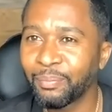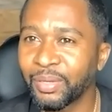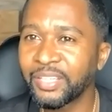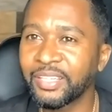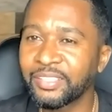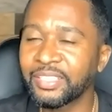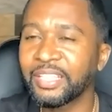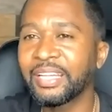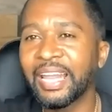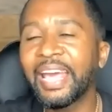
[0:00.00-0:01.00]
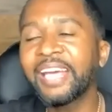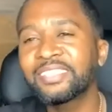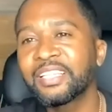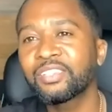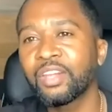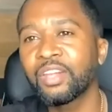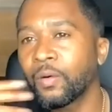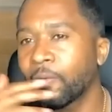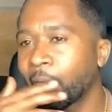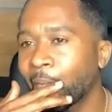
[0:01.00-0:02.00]
But it lasted this
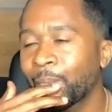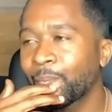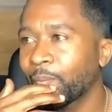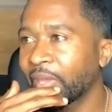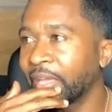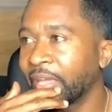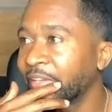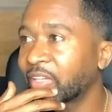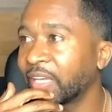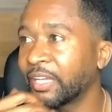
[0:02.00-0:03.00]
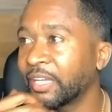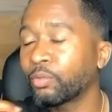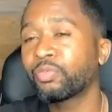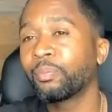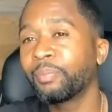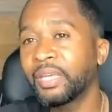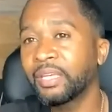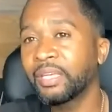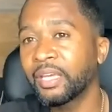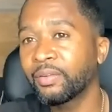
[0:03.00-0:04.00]
long. And it was for
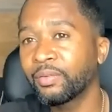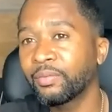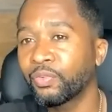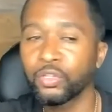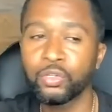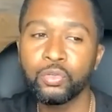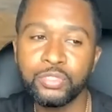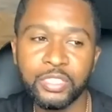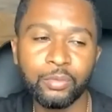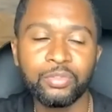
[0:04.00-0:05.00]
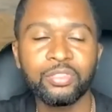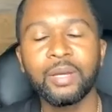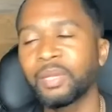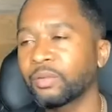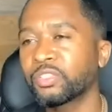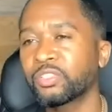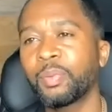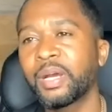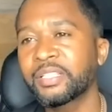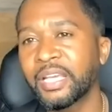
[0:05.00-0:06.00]
me and for Gucci, it was something that was just
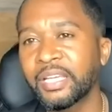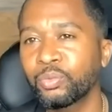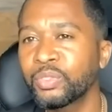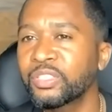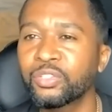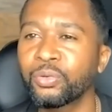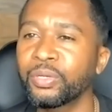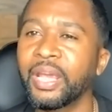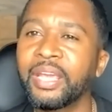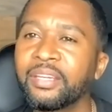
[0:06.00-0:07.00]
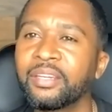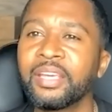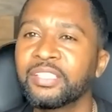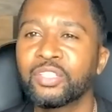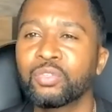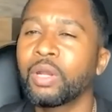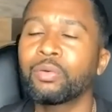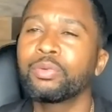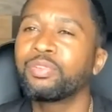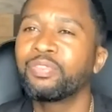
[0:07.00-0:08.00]
spontaneous. We just creating just
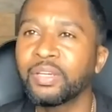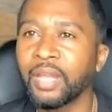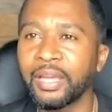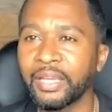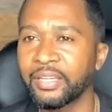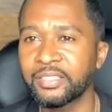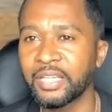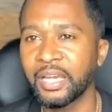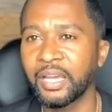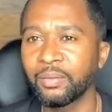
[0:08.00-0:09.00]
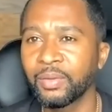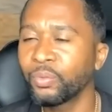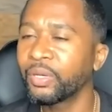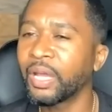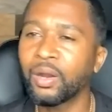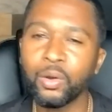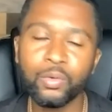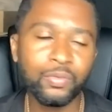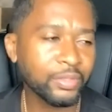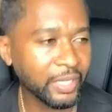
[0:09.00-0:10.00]
whatever we feel like at the time. We're not
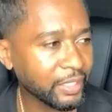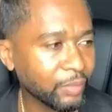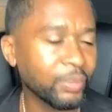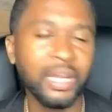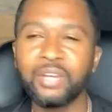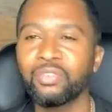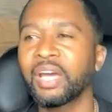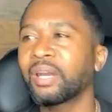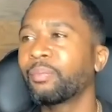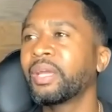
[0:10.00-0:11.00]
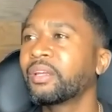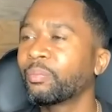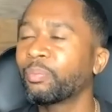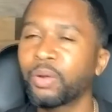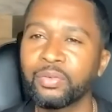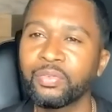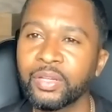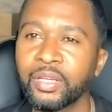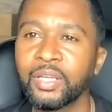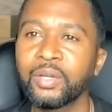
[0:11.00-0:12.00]
overthinking it. We're not trying to make nothing
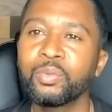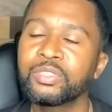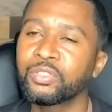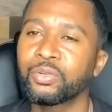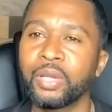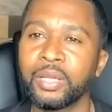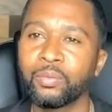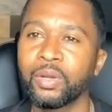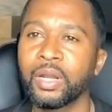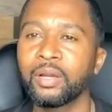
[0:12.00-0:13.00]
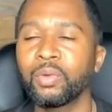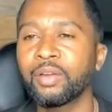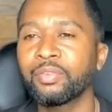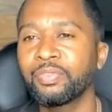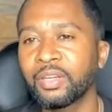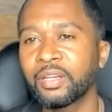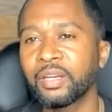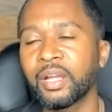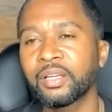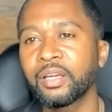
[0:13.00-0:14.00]
perfect. We're just creating what our feeling
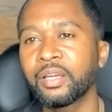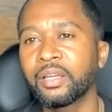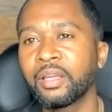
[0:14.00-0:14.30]
in our gut.